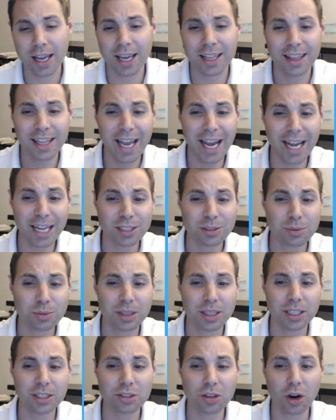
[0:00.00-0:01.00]
And that's
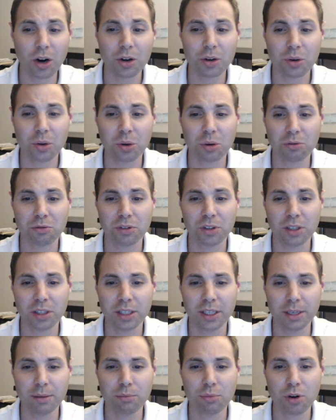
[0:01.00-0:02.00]
what this article
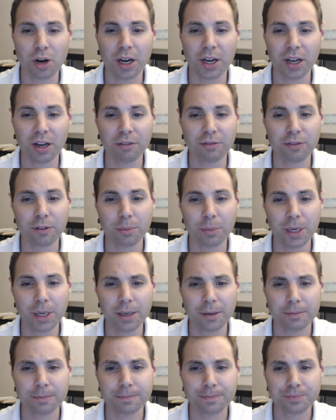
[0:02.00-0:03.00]
really brought up for
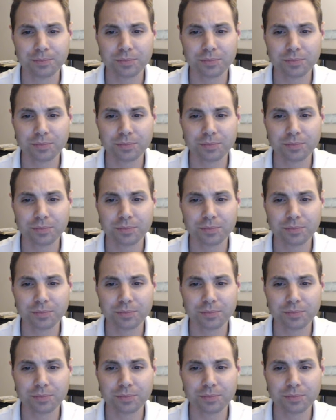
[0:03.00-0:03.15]
me.